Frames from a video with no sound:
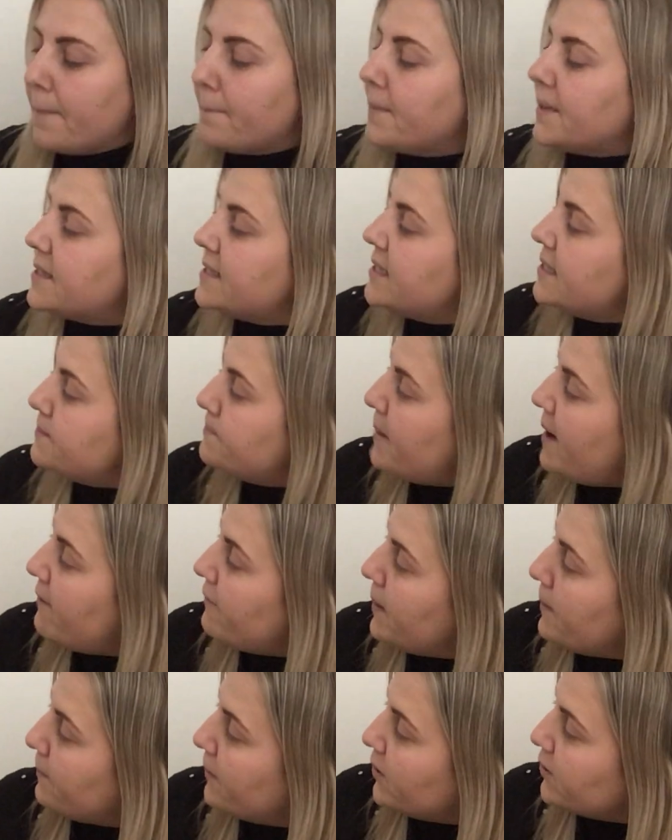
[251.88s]
Mrs.
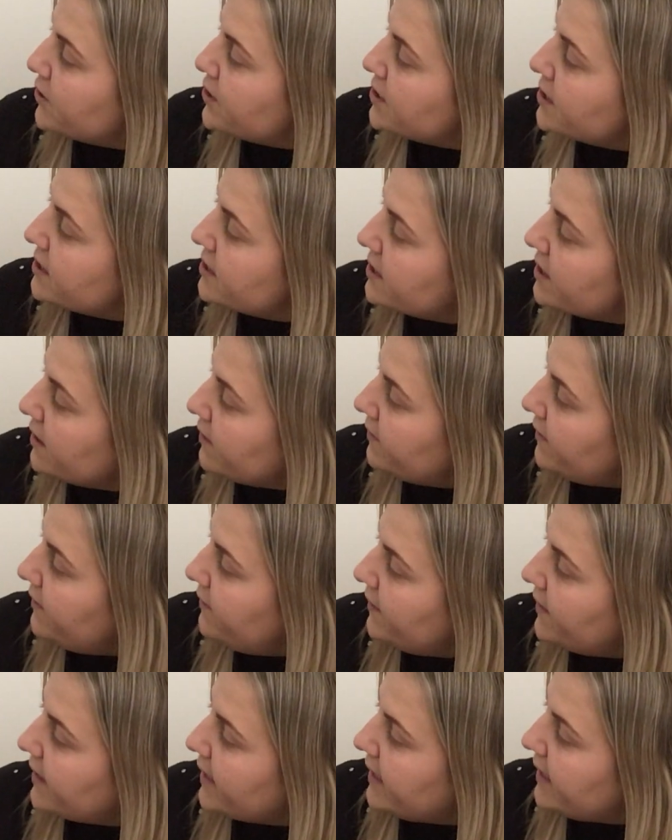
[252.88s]
Berry pushed the silver
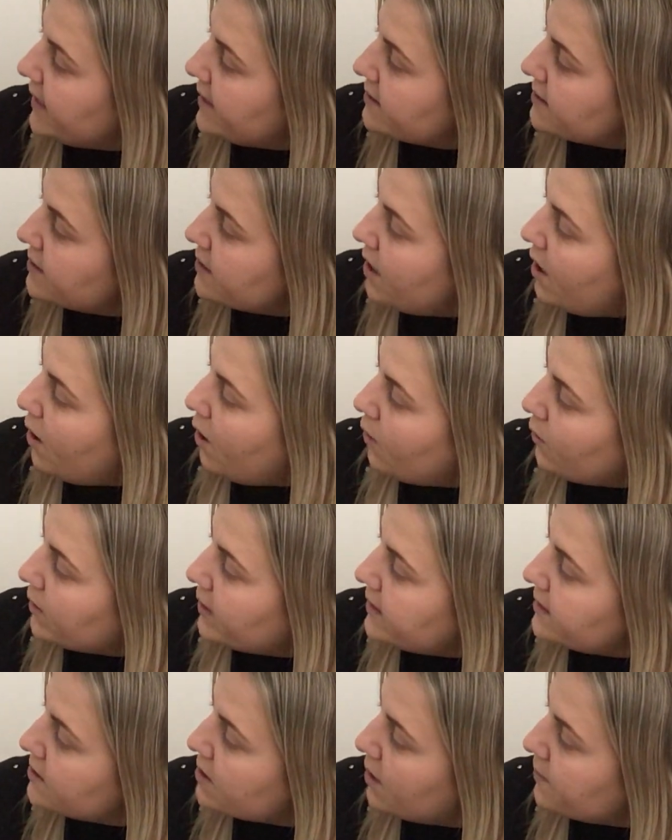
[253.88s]
filling into the hole
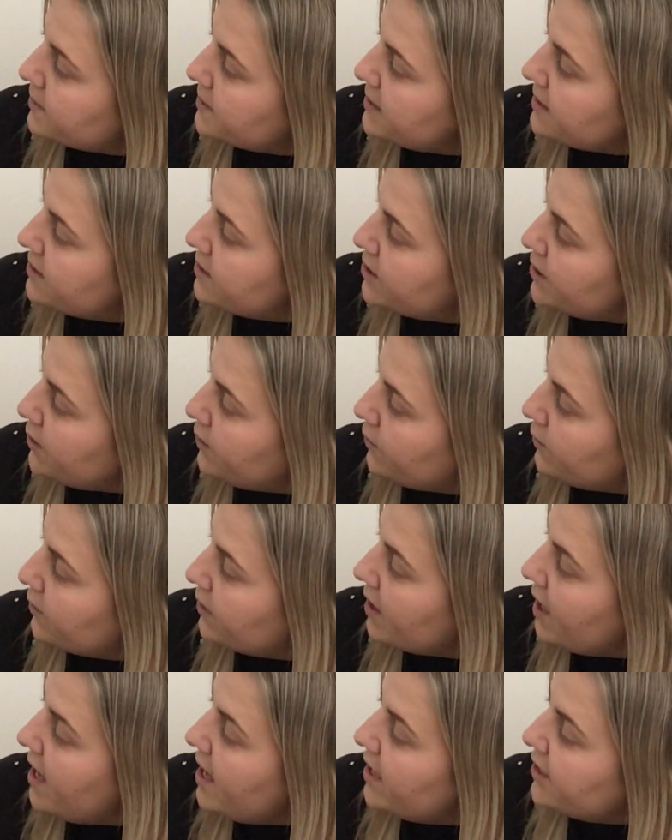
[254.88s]
in Topsy's
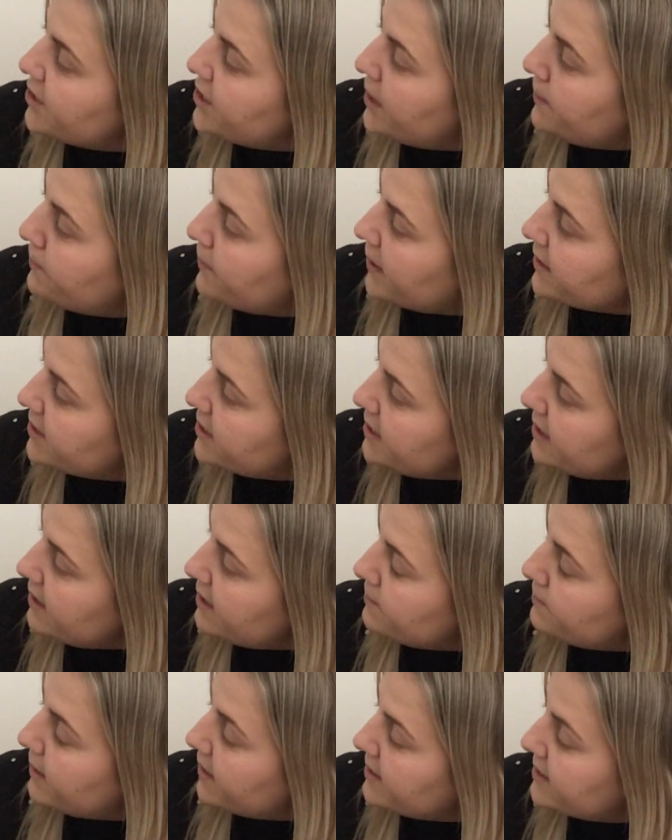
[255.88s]
tooth. She pressed
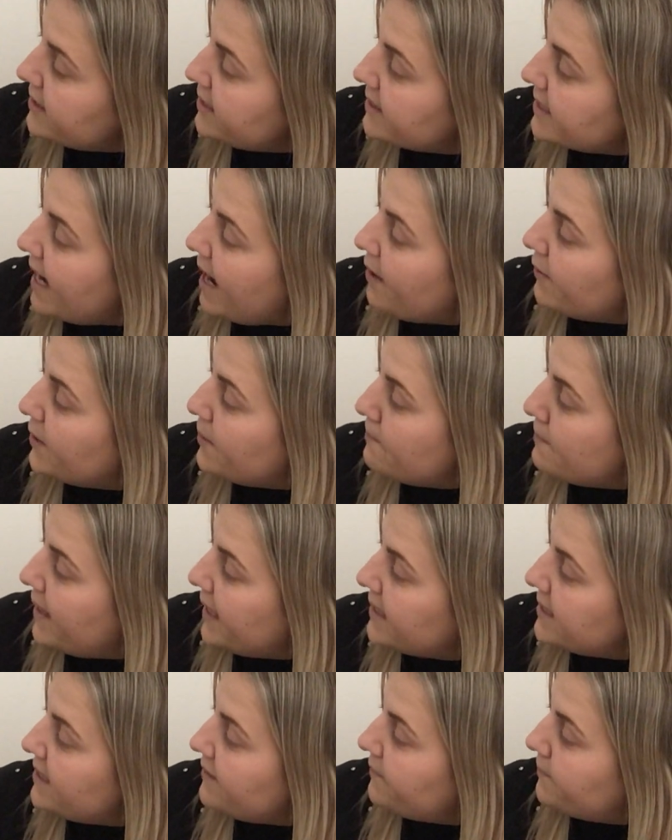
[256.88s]
it, pressed it down and
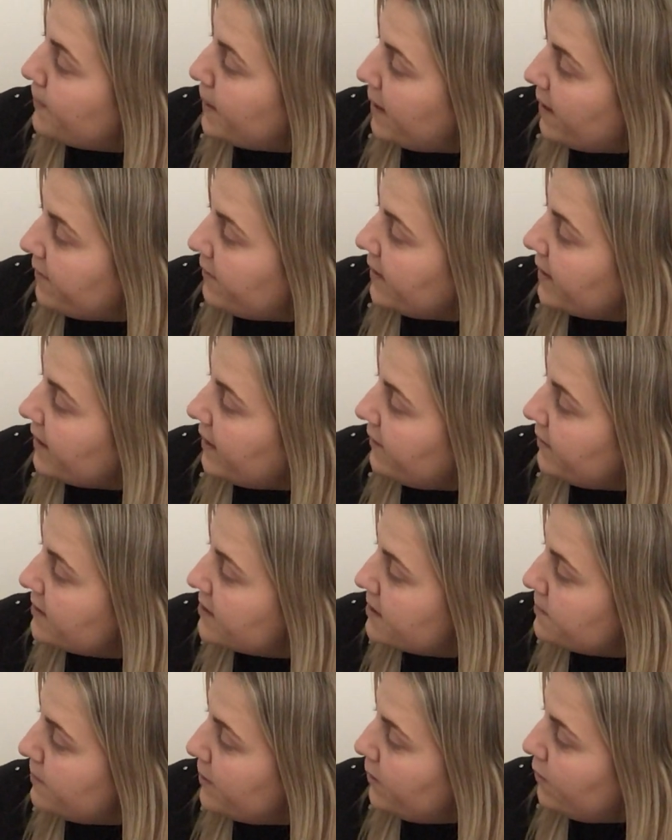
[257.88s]
made it perfectly
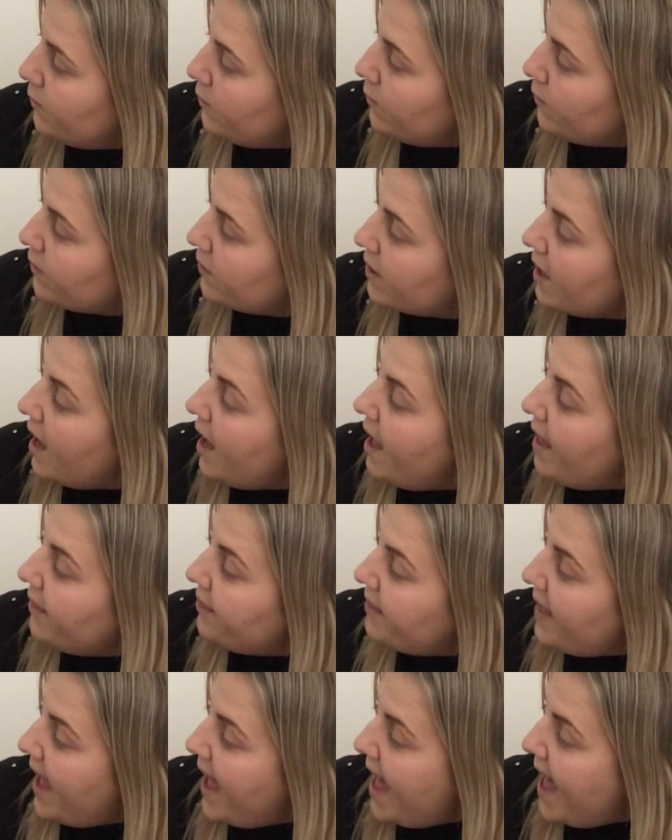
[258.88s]
smooth.
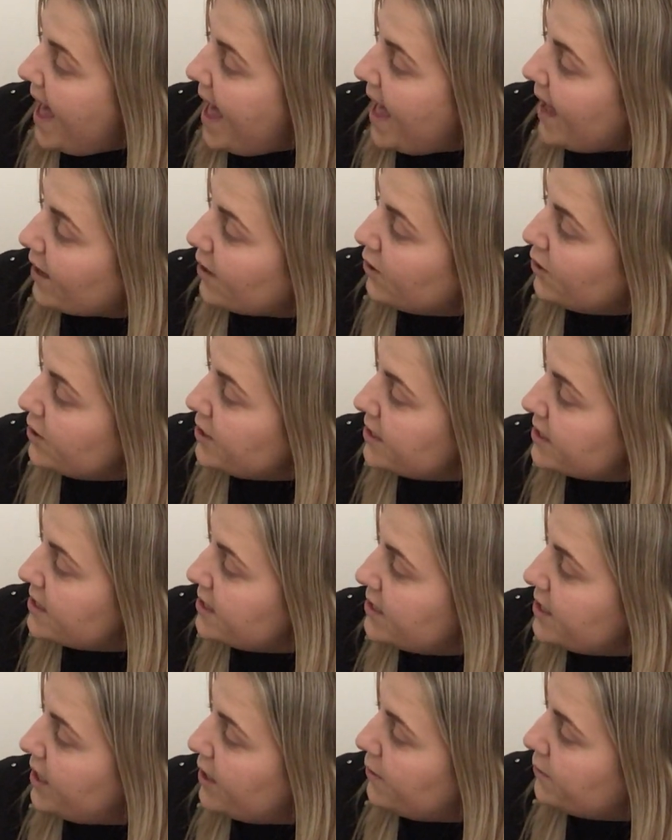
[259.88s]
There, good as
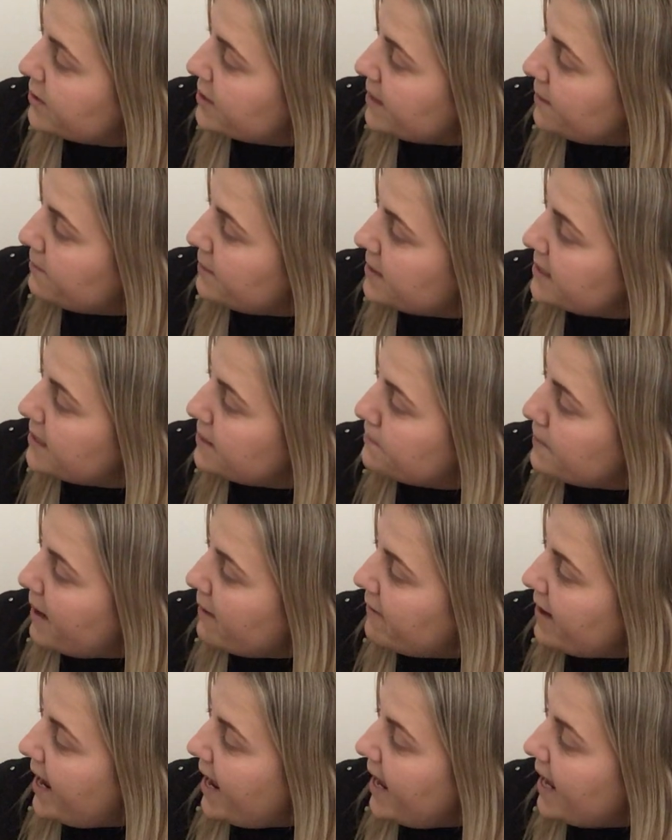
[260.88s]
new, said Mrs.
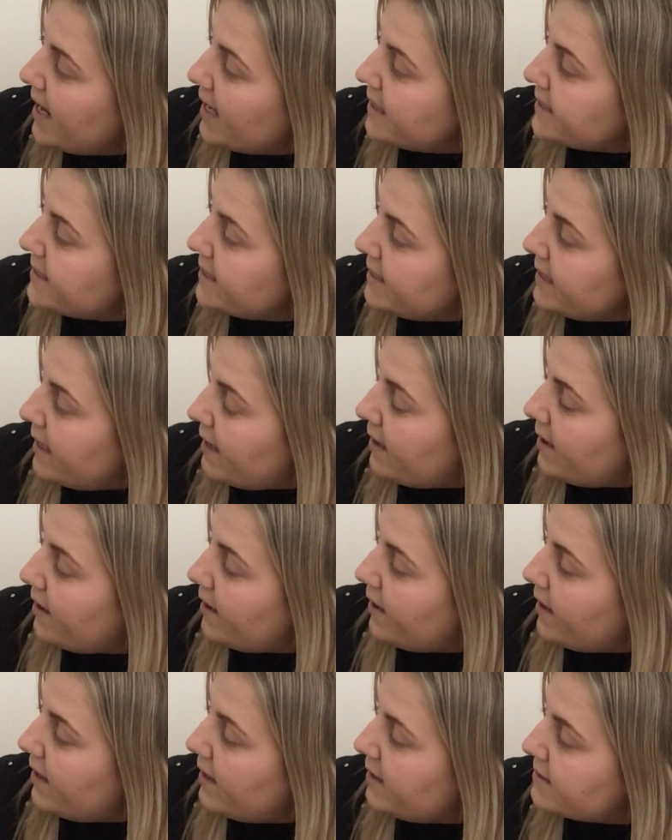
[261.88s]
Berry. Did it
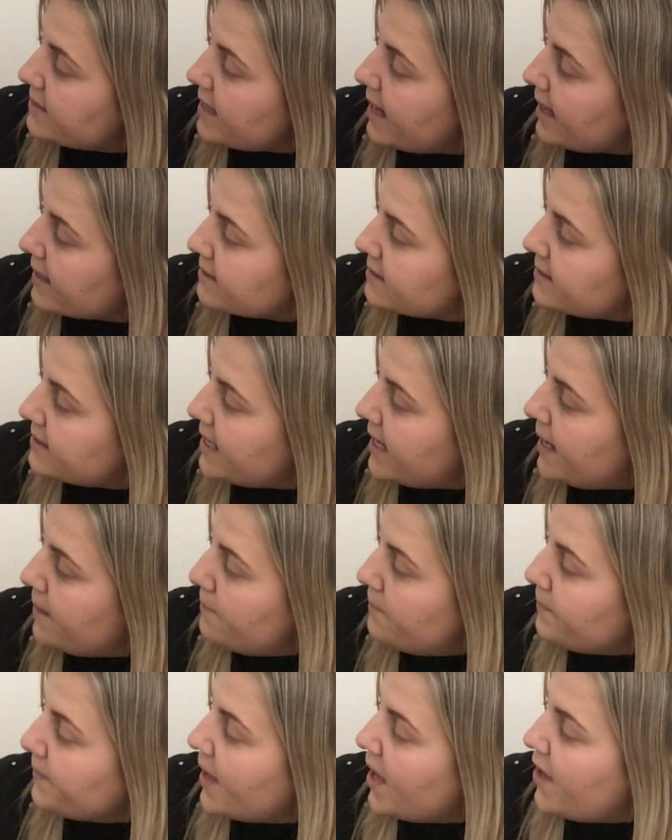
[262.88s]
hurt? asked
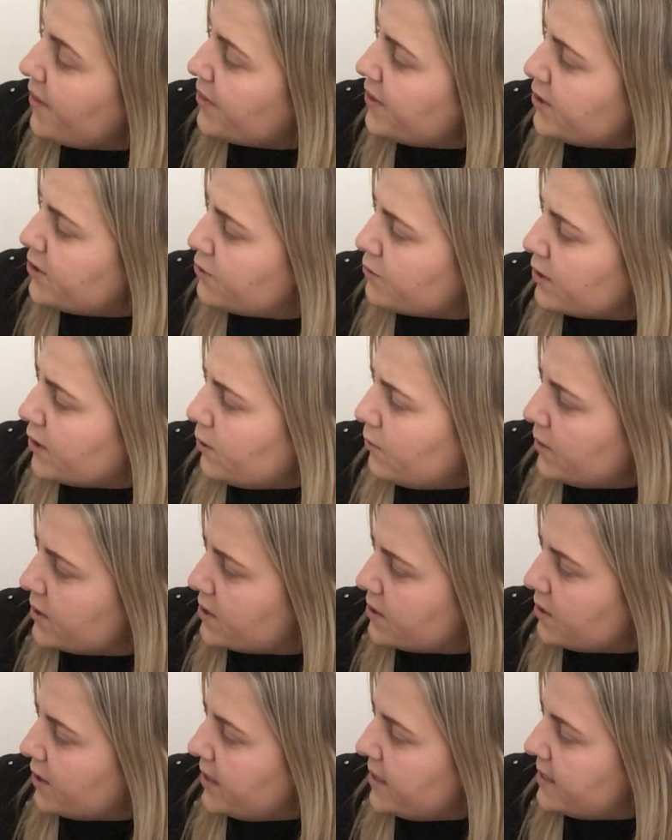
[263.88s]
Tim. The drill
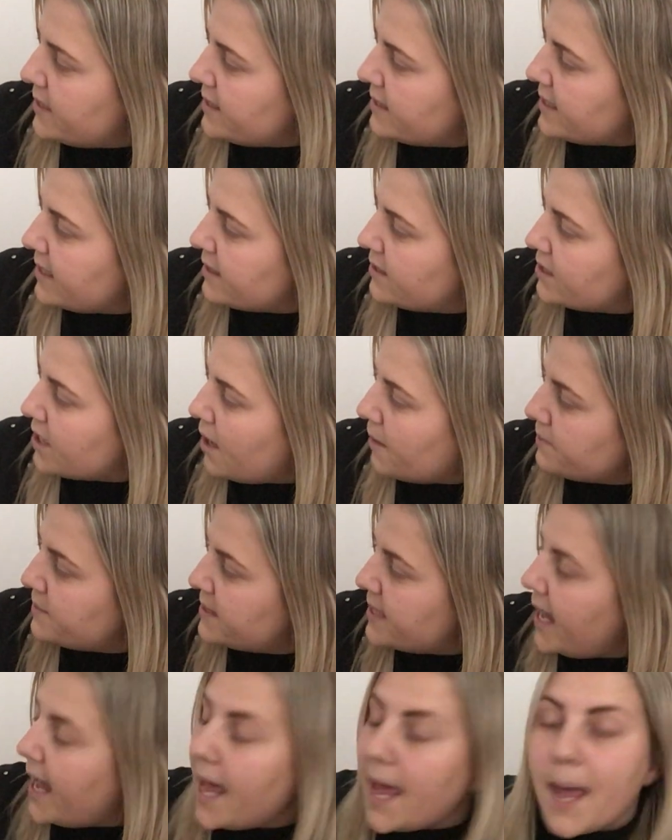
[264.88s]
was noisy, said
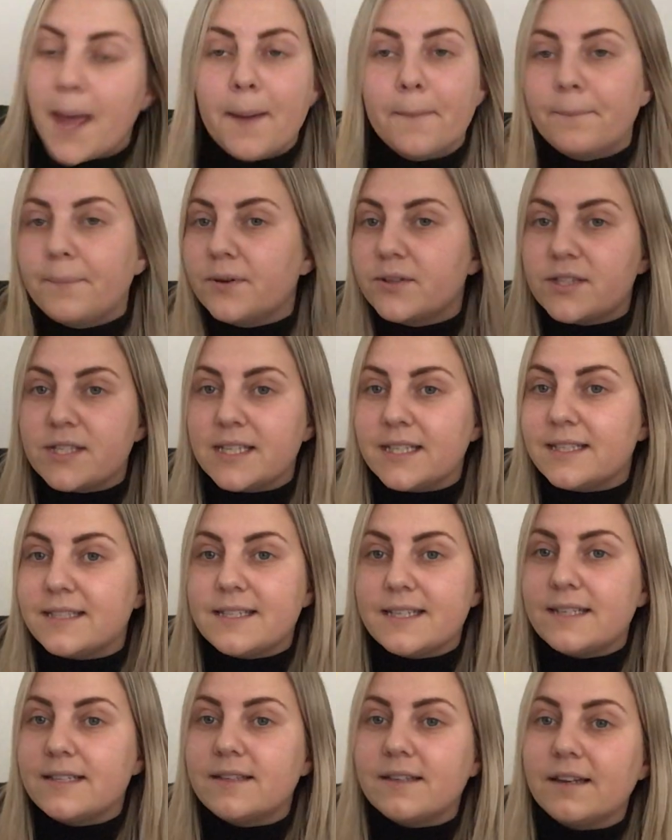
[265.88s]
Topsy, but it
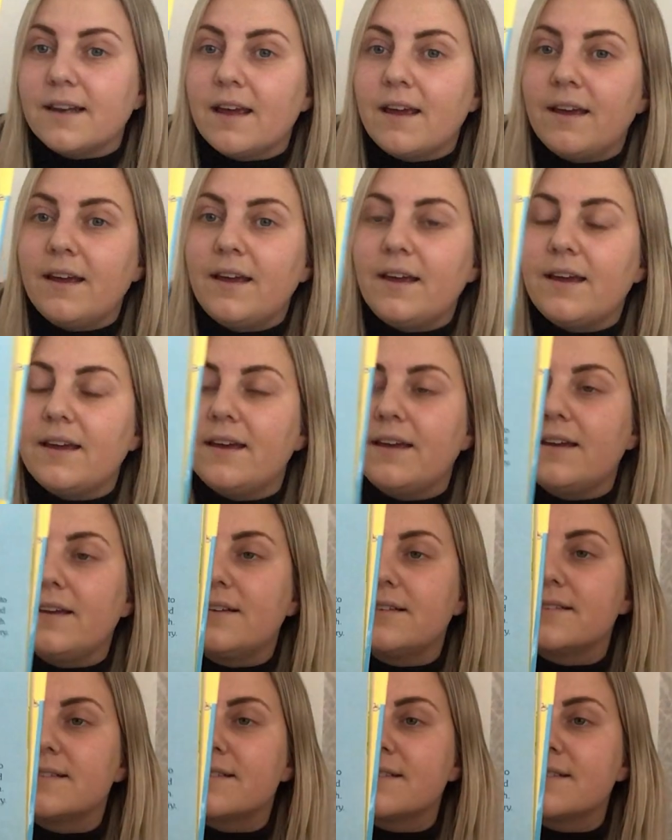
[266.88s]
didn't hurt.